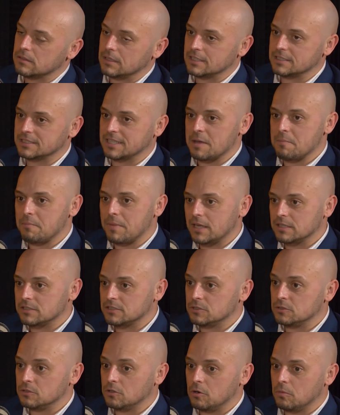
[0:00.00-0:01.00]
Let's get back
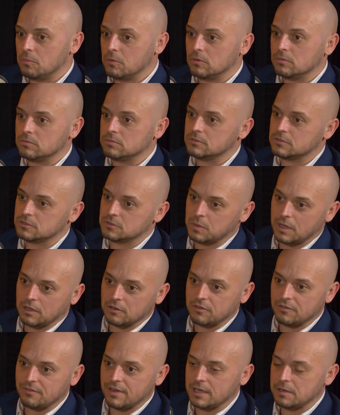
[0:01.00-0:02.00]
to normal.
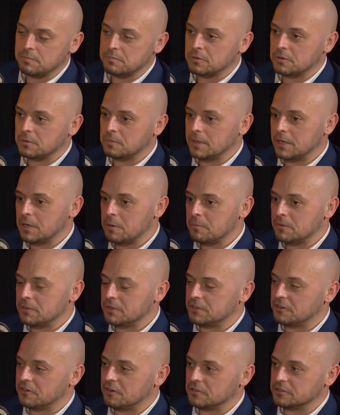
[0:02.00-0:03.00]
12th of April, we open
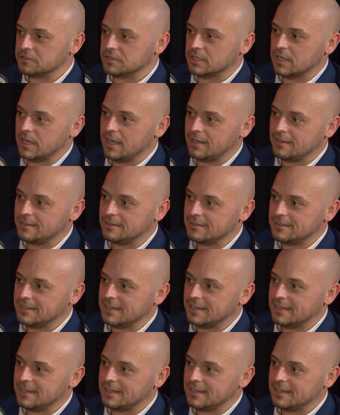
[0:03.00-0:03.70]
the doors again,